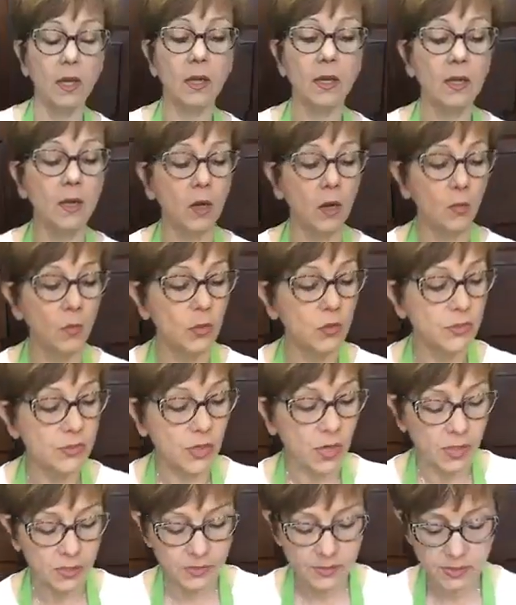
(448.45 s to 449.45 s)
caramel
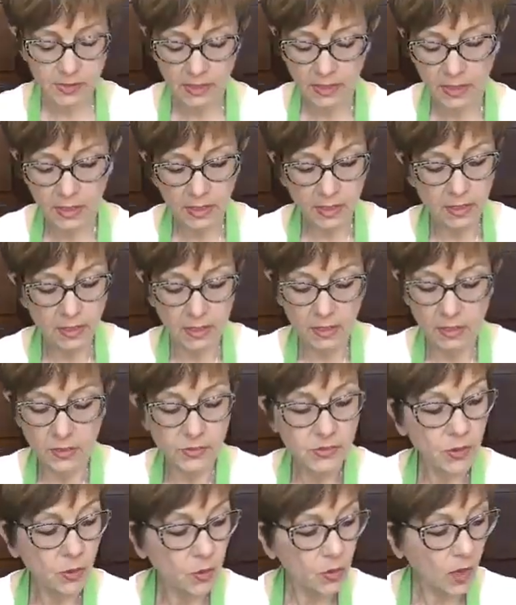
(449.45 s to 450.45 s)
sauce.
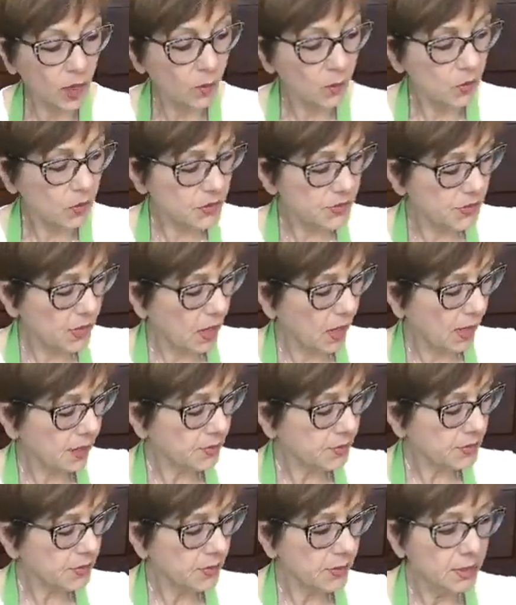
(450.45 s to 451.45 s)
So caramel sauce
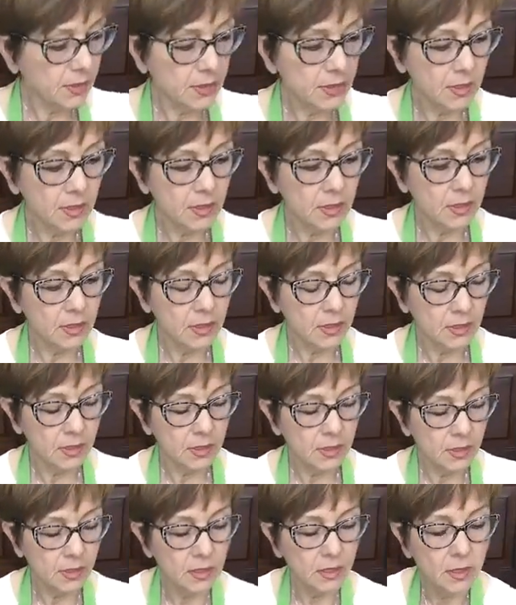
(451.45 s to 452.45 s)

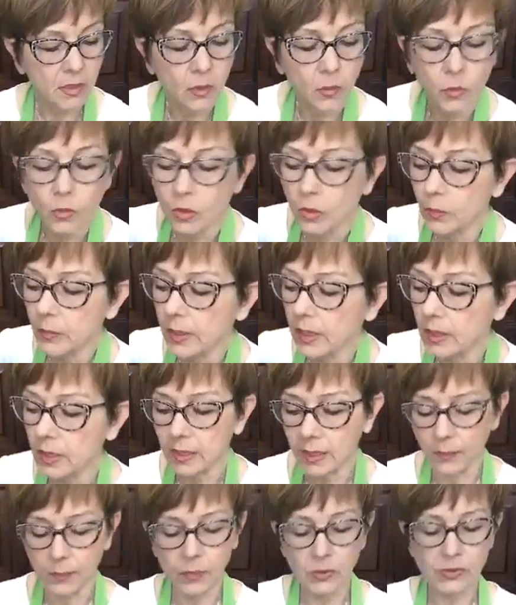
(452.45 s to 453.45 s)
will be a
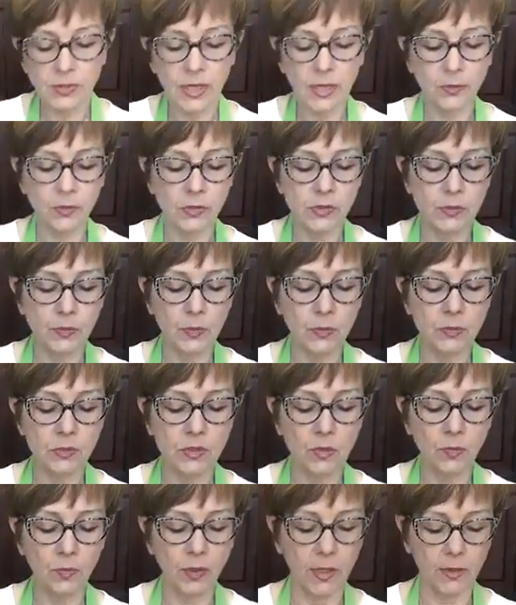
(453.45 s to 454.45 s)
couple tablespoons
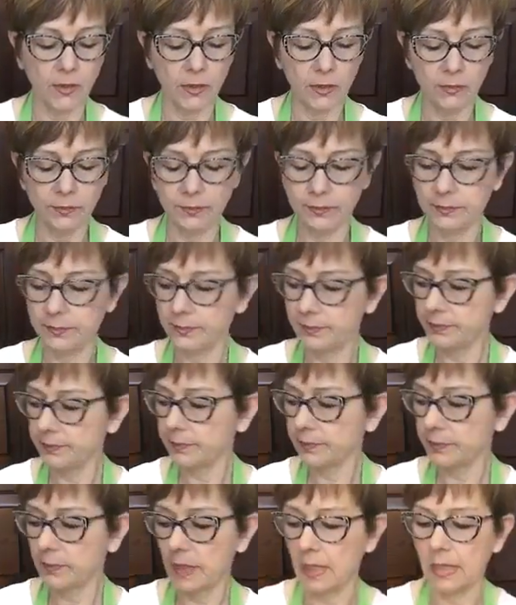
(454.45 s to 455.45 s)
of butter,
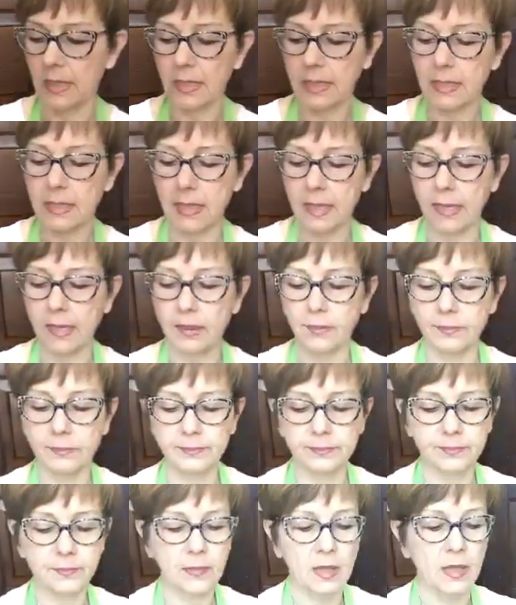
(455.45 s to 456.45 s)
like that.
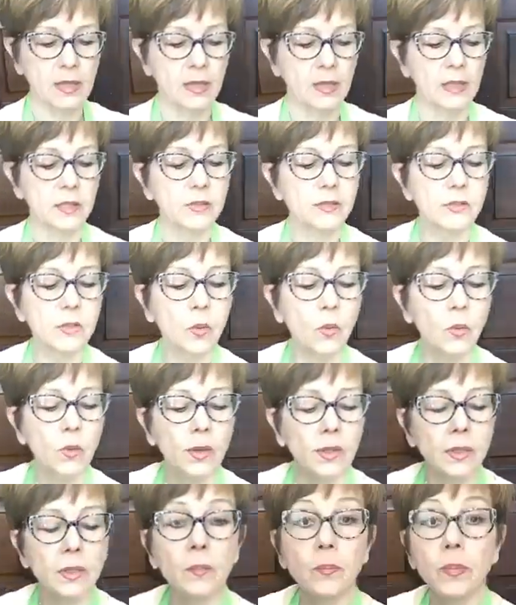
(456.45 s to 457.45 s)
It's going
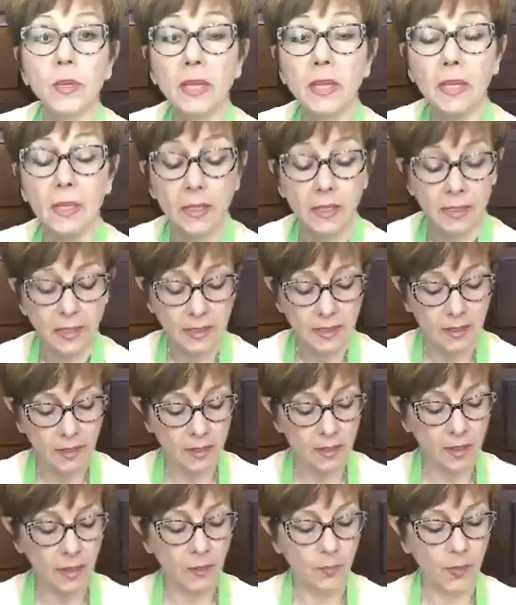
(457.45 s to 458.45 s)
to be
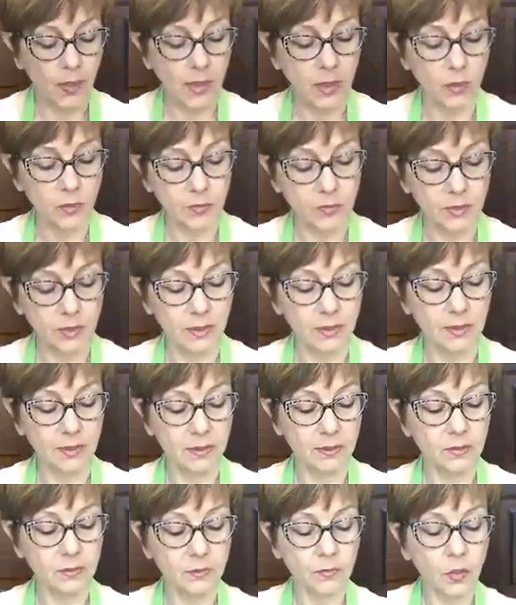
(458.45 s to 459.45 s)
about a
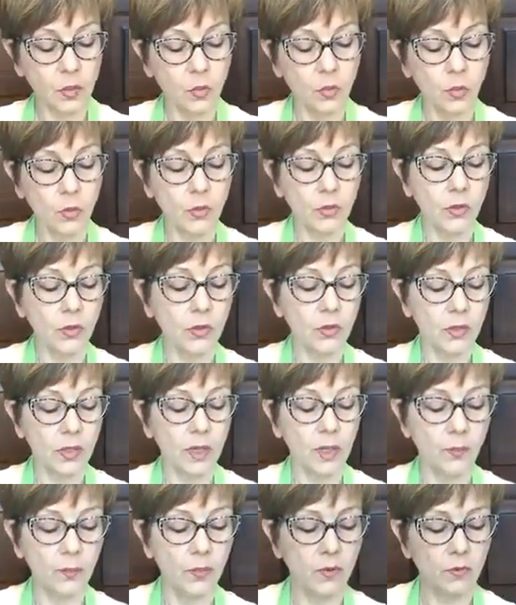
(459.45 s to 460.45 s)
1/4
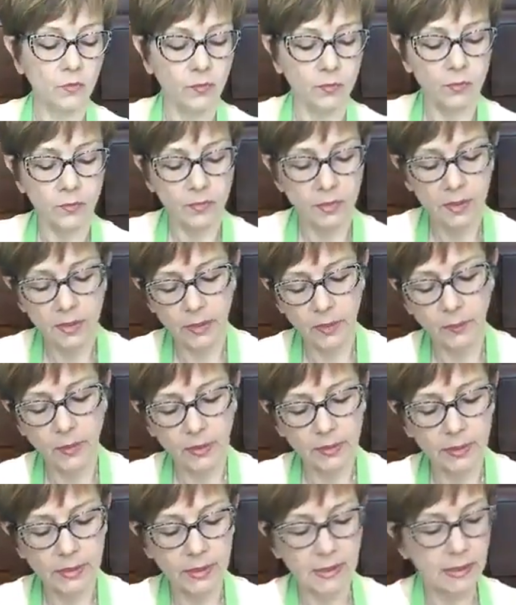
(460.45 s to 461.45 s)
cup of, come on,
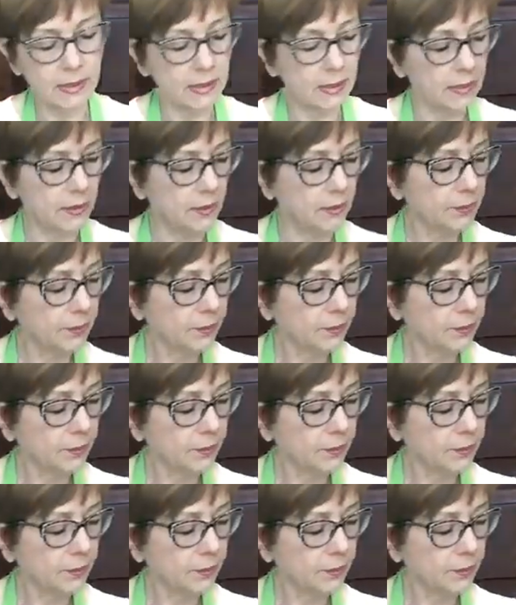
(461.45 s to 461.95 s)
get out of there,